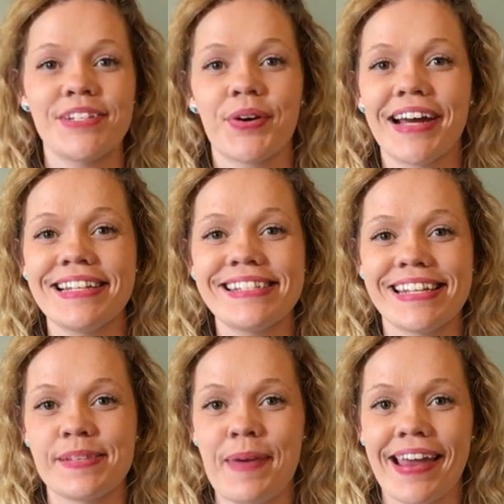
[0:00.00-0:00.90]
Taurus,
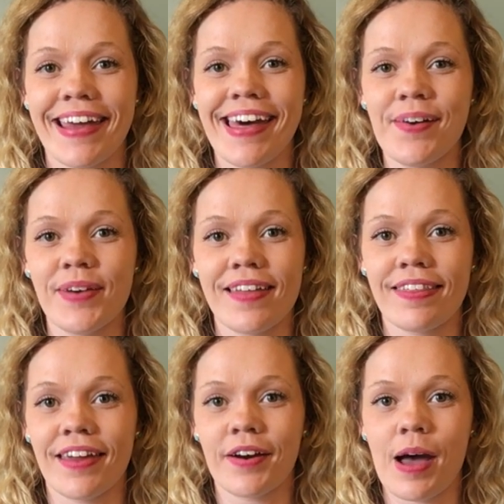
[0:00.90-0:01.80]
it's Amanda with
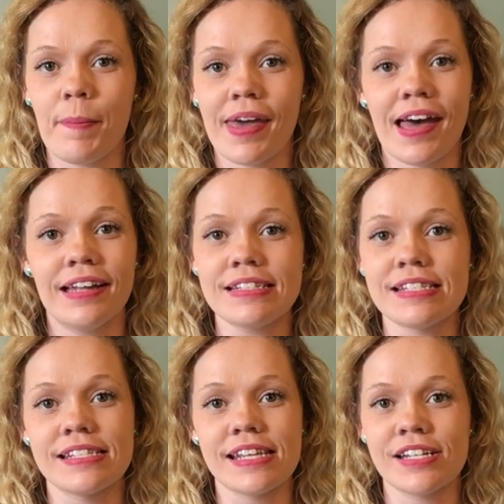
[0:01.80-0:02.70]
Inner
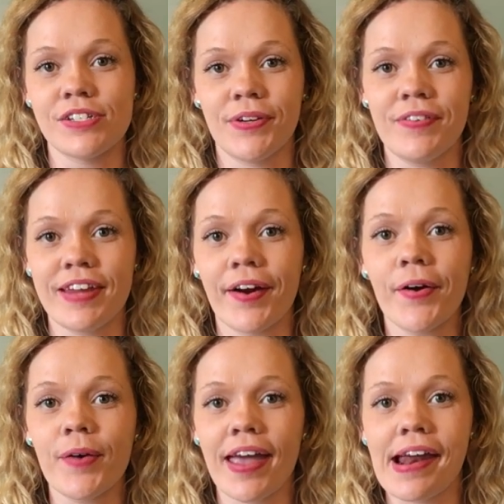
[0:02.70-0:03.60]
Ambiance Intuitive
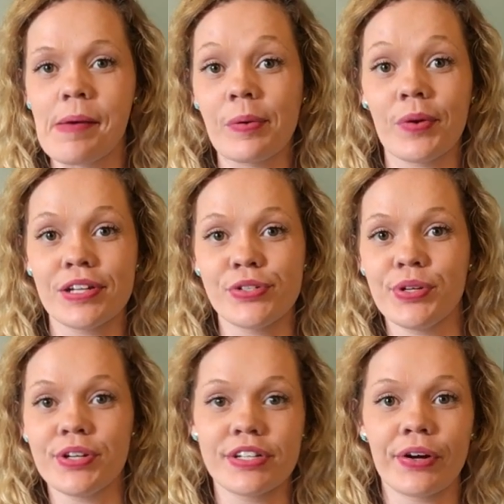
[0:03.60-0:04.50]
Tarot, and I'm going to do
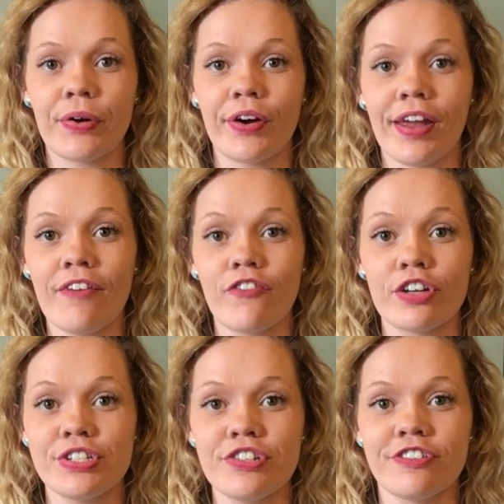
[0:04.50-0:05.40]
your tarot reading
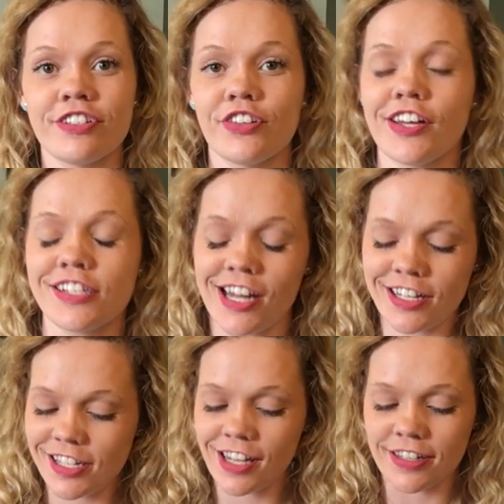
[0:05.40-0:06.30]
for June
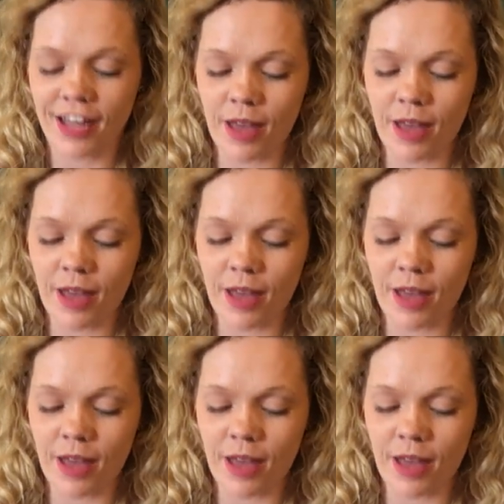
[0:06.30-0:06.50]
2019.